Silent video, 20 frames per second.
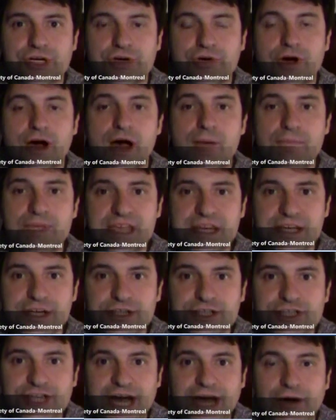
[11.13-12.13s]
show, a
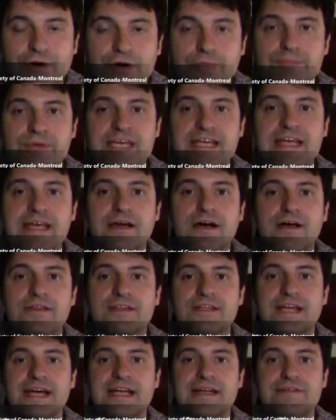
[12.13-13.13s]
meteor shower, peaking on
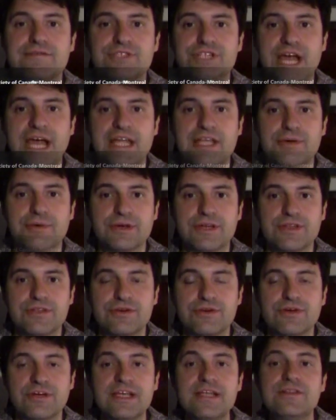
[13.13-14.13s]
the night of January
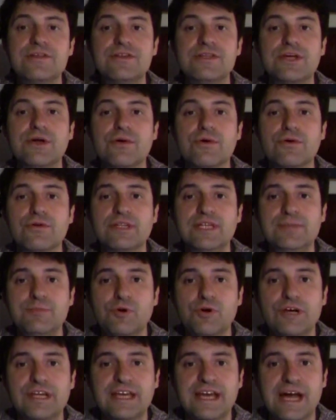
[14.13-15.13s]
3rd into the early
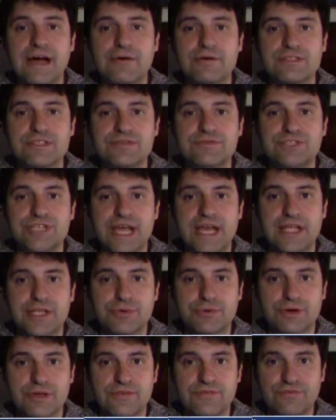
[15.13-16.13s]
morning hours of
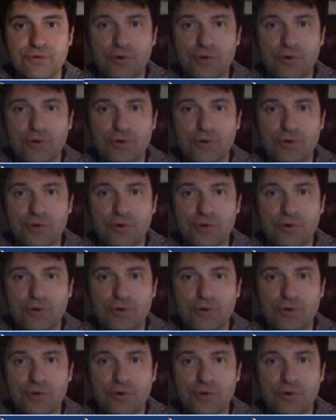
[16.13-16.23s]
January